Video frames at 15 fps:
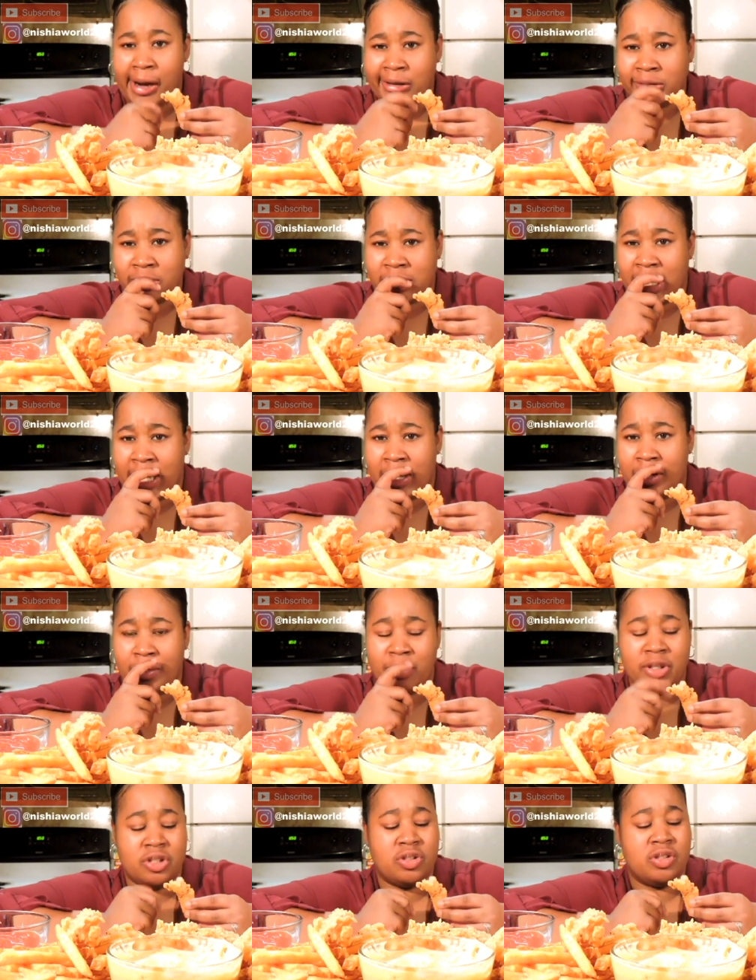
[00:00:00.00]
Oh, I added
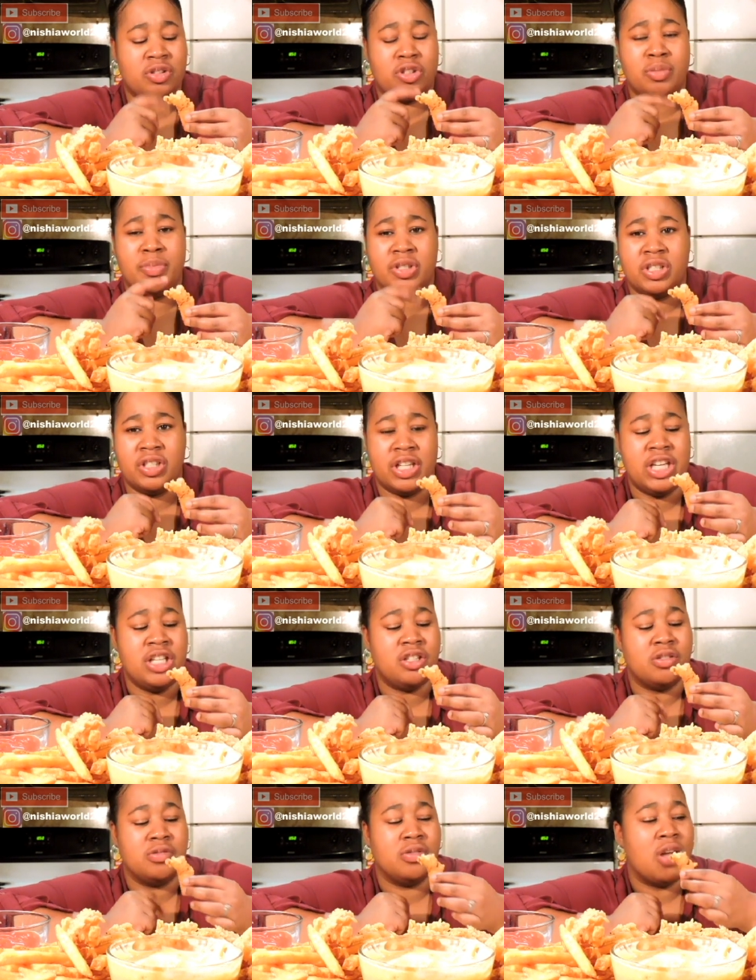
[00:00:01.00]
much, too much little
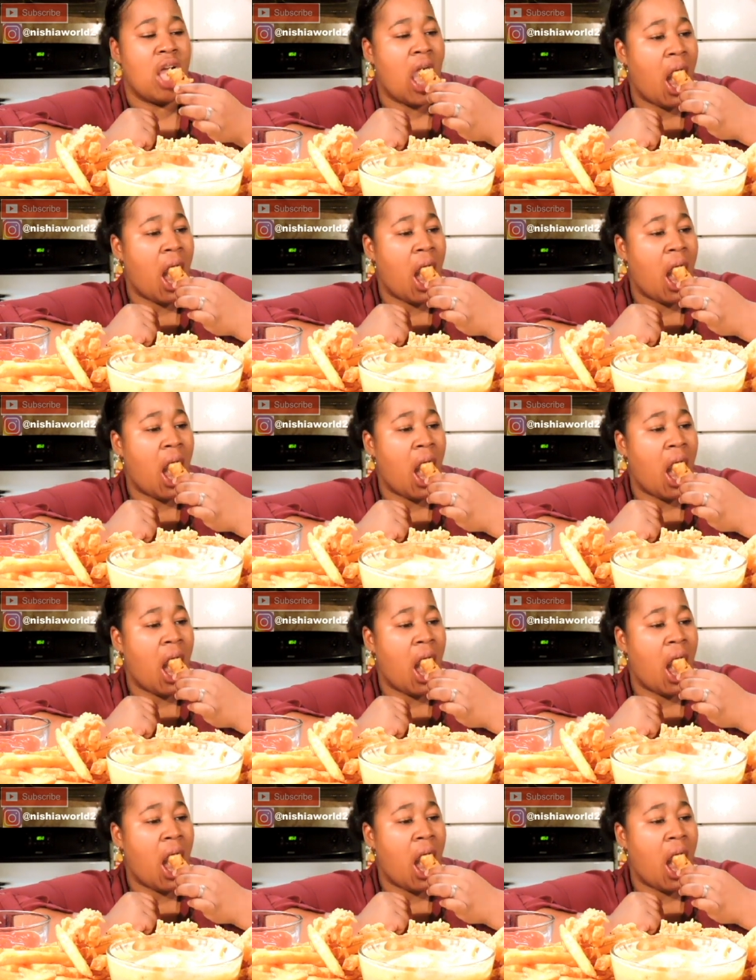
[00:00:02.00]
heat to him.